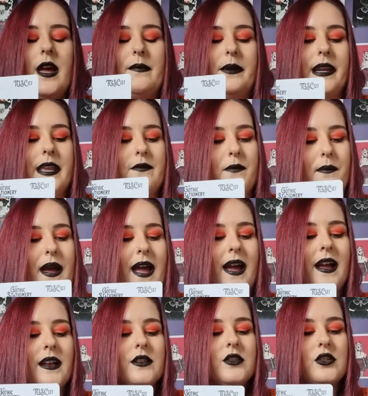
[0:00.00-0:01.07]
I believe
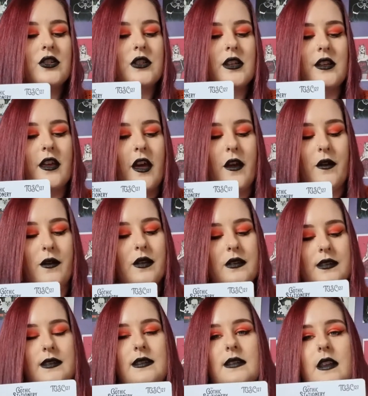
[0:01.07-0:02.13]
match the
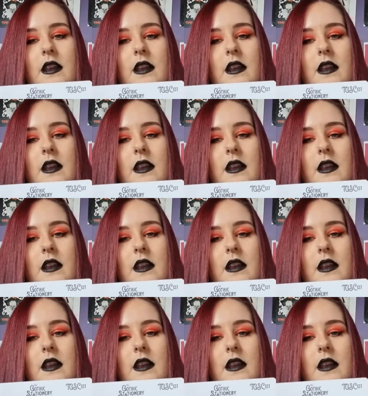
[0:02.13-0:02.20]
ghosts